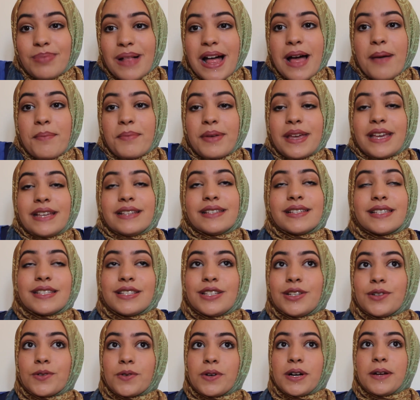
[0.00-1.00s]

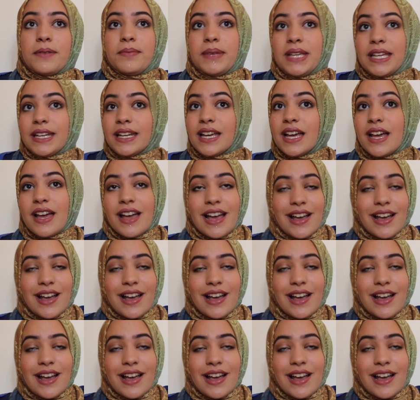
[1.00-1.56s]
plant-based, you know what I mean?